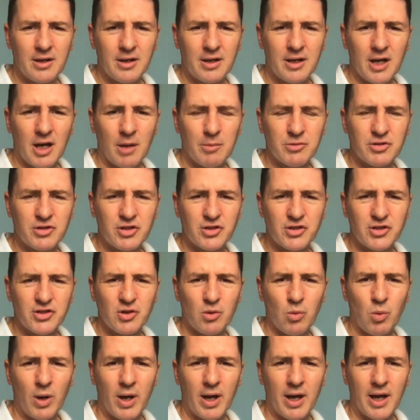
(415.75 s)
comes to
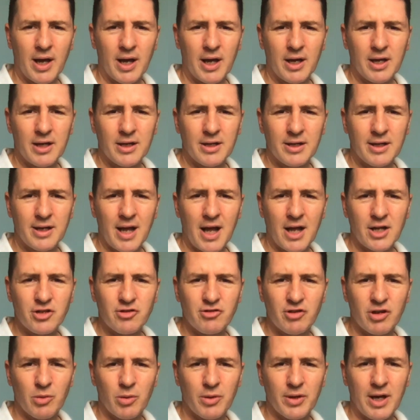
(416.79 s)
square
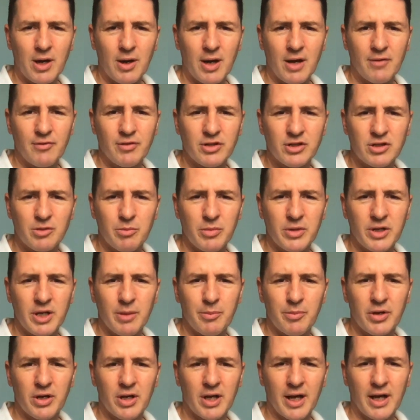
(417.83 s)
naturally without having to
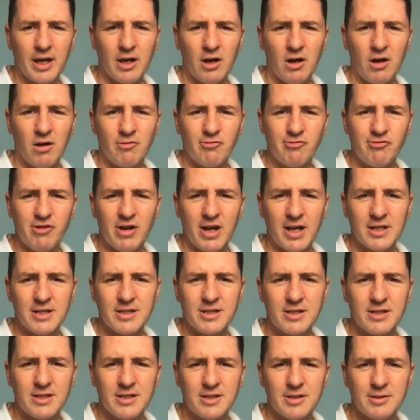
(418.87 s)
manipulate our
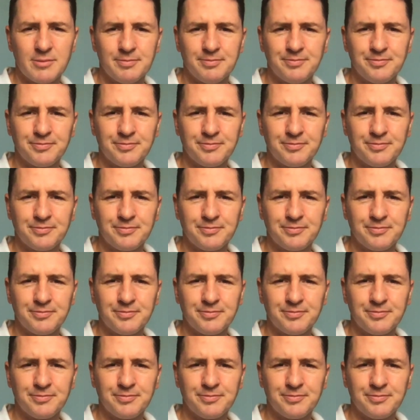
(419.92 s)
wrists.